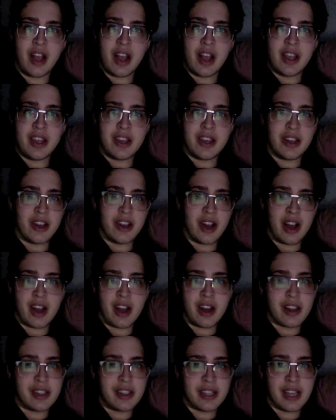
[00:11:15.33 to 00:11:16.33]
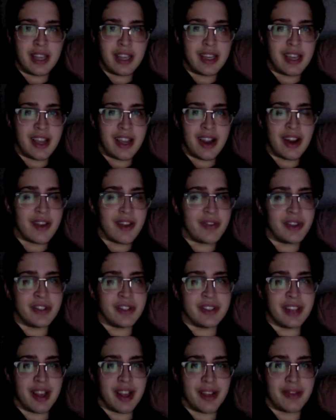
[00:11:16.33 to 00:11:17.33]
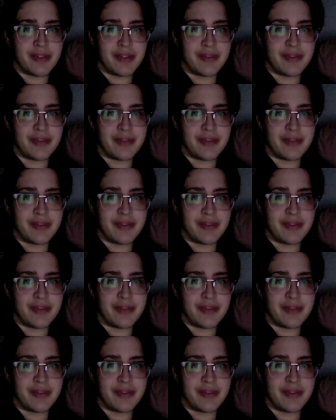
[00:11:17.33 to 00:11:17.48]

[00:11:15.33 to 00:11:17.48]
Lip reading: You got to take care of yourself,